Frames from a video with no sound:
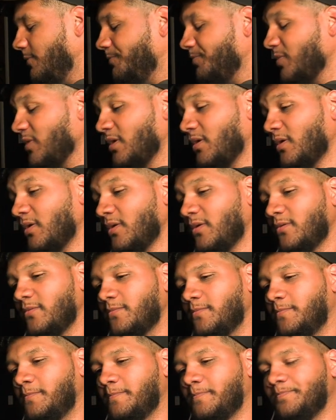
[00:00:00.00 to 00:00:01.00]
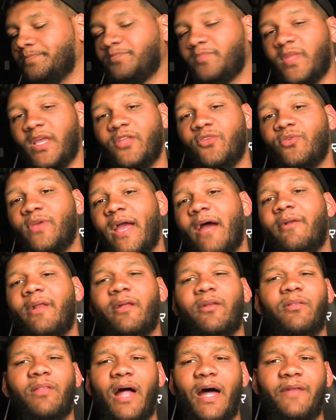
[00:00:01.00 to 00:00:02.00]
And you
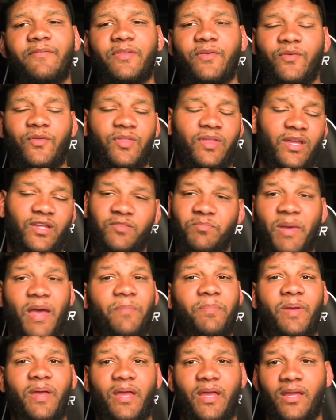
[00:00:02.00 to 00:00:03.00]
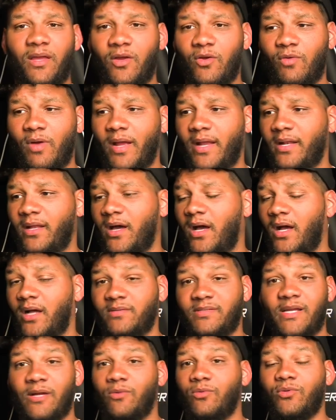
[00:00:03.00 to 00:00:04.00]
count out a lot of different things, Pepe, right?
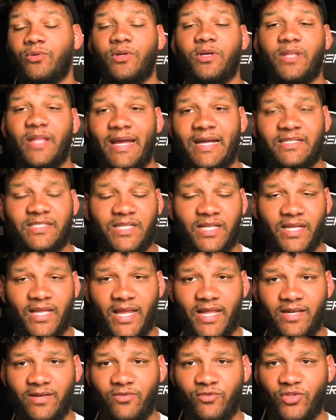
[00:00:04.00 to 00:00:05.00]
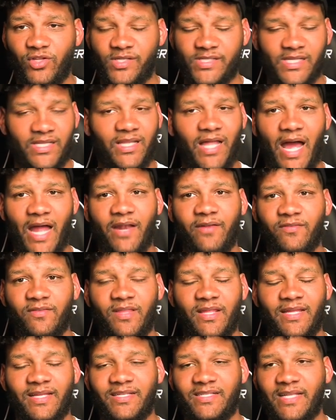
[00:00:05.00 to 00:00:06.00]
Terra Luna Classic, and just a lot
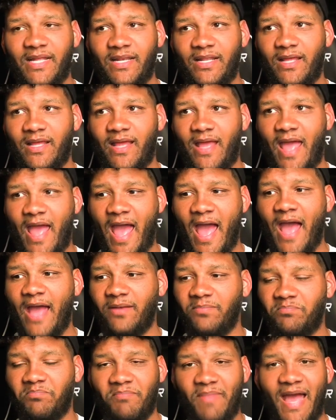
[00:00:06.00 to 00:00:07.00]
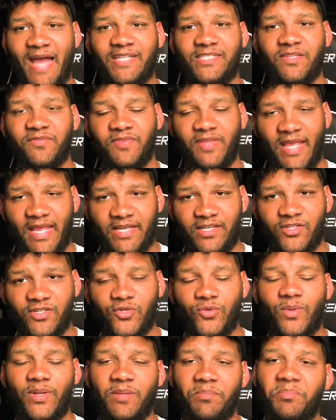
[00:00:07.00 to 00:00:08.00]
of things that had massive gains
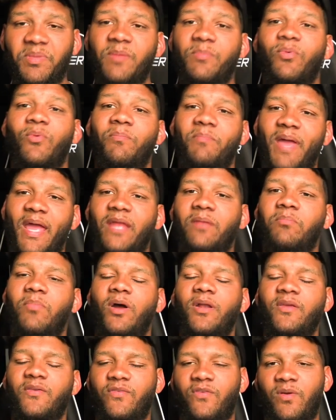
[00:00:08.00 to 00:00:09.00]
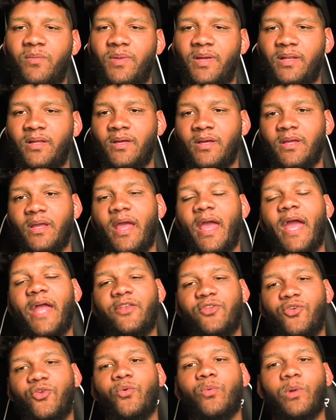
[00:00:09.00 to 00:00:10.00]
to it and people made money from it.
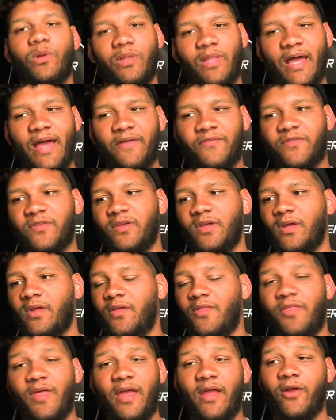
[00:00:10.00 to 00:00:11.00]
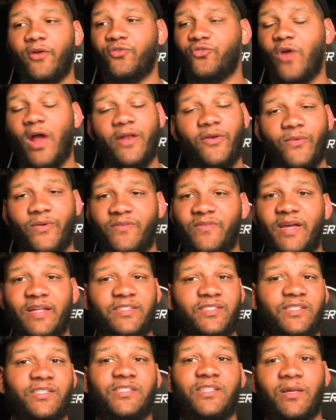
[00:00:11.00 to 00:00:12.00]
And you were left there trying to
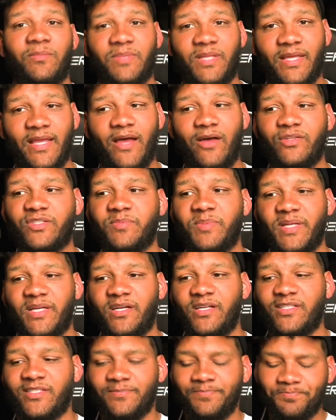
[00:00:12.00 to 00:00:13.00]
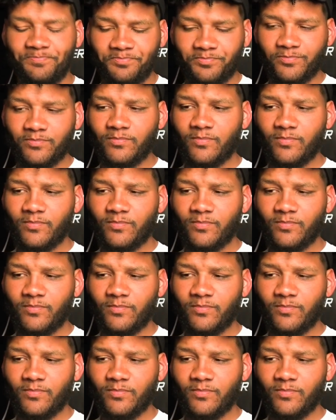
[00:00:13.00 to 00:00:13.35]
invest in something else because